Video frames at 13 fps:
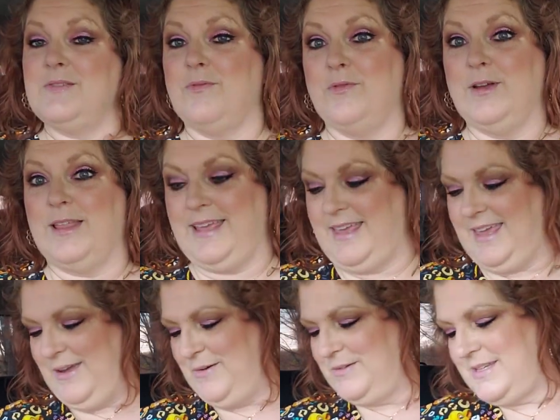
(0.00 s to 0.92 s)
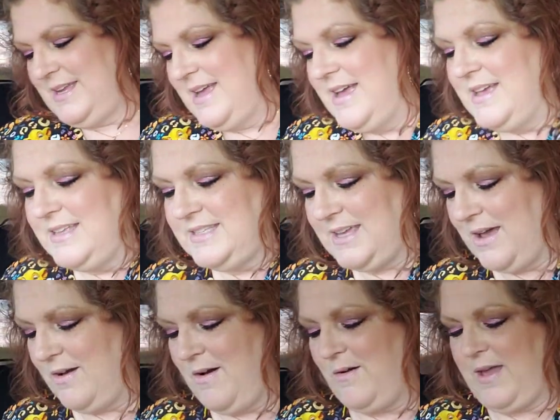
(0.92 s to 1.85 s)
really cute.
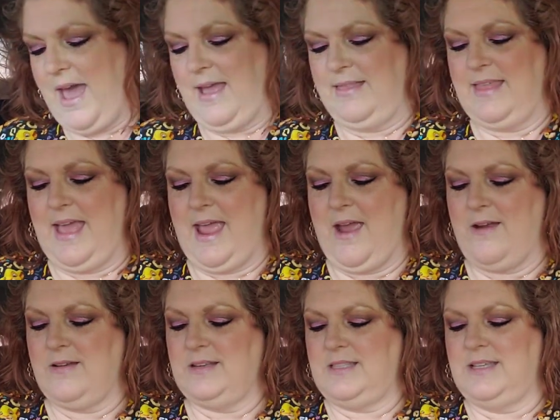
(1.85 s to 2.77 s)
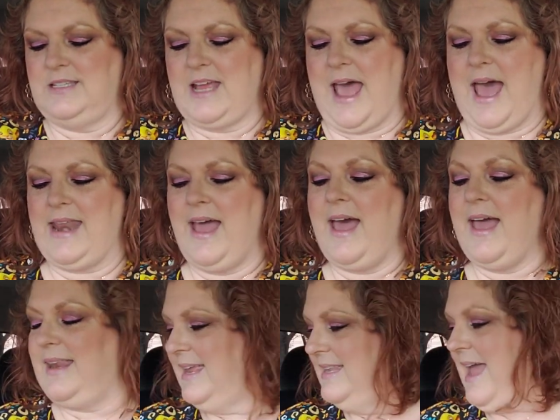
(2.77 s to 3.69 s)
So, okay, there's the China
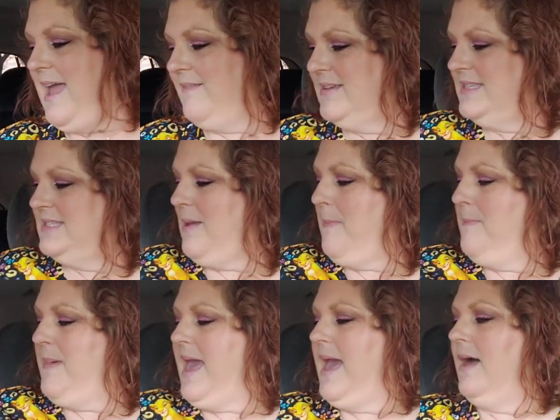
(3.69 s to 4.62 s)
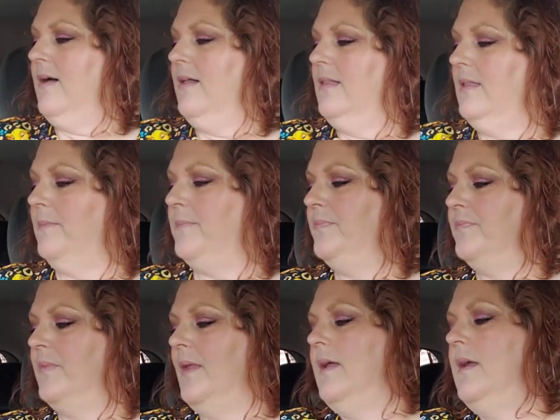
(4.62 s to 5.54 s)
Honey Davis mail
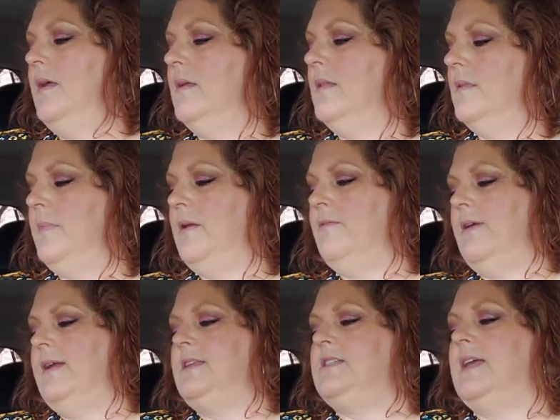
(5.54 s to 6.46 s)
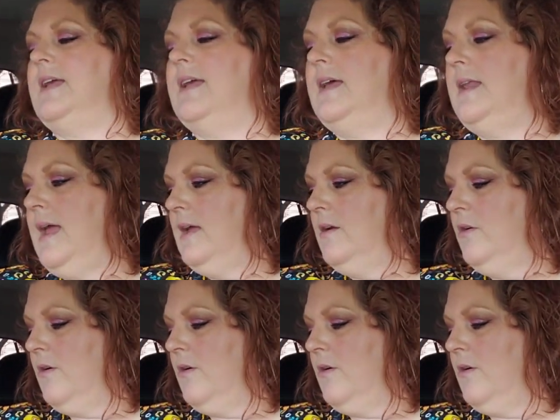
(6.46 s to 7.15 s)
me reach in and